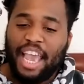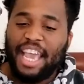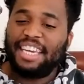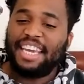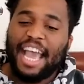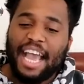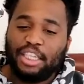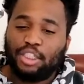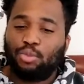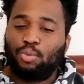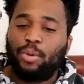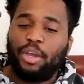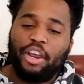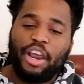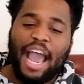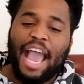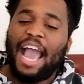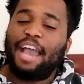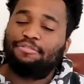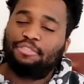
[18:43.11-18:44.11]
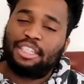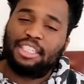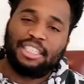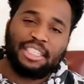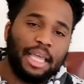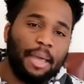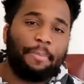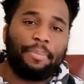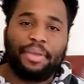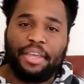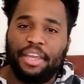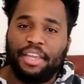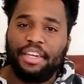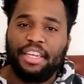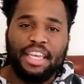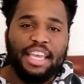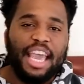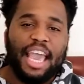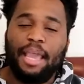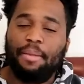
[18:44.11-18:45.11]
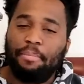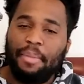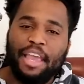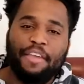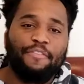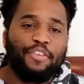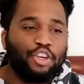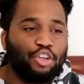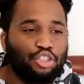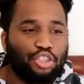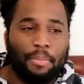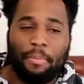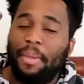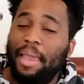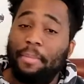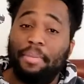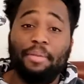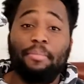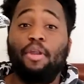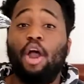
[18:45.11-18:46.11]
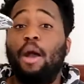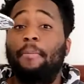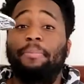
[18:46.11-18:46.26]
And that's where I have to step in and make videos. Maybe a